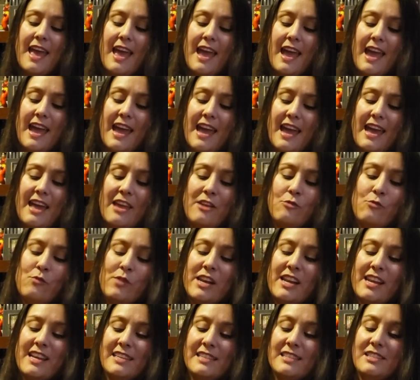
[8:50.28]
And when
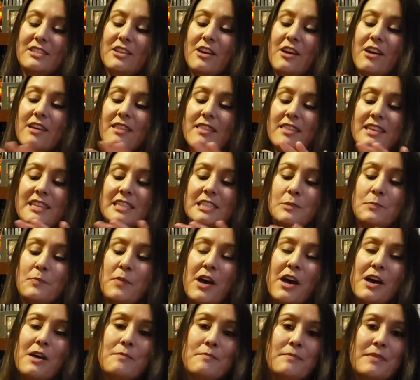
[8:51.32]
I saw this
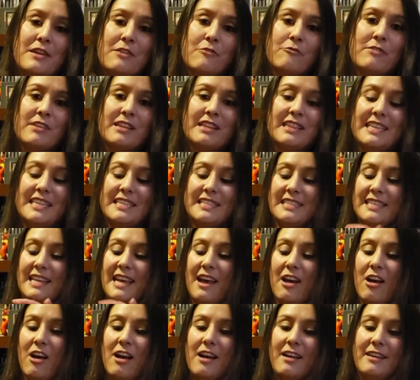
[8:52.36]
pop being released at
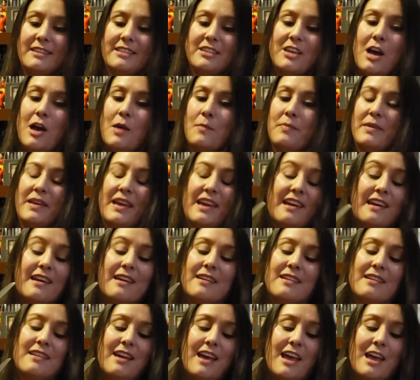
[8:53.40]
Hot Topic,
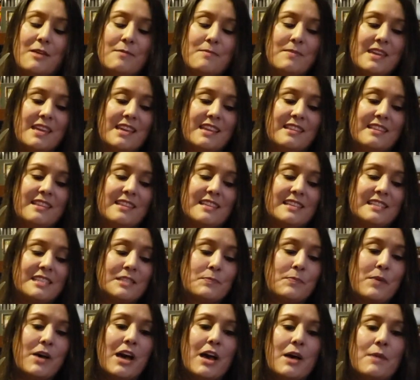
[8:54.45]
I mean, this
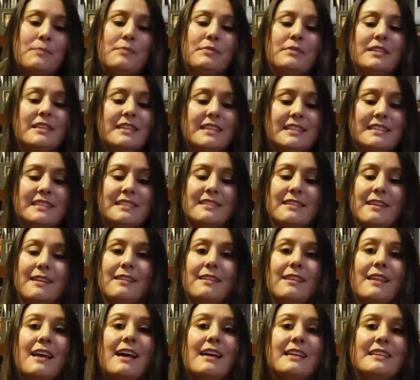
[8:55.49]
pop looks a
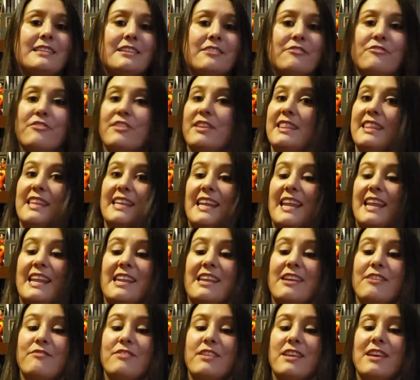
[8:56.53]
lot different than any
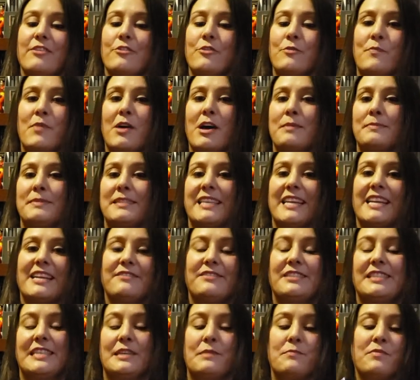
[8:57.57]
of the other pops that I've
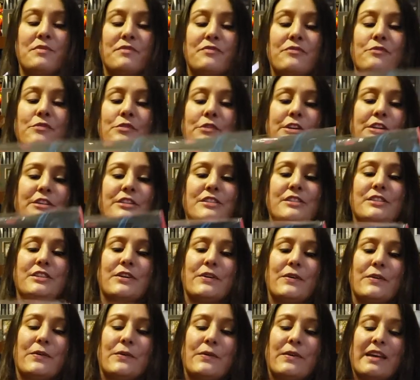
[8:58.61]
seen before,
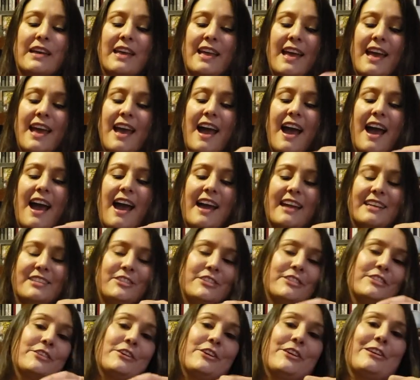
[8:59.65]
so I
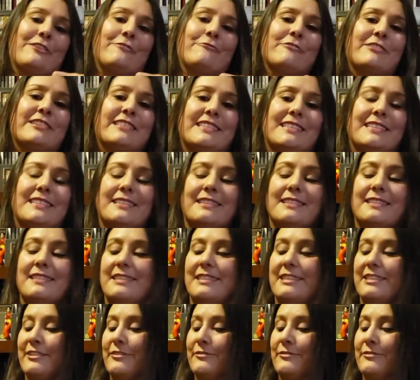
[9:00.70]
just couldn't resist.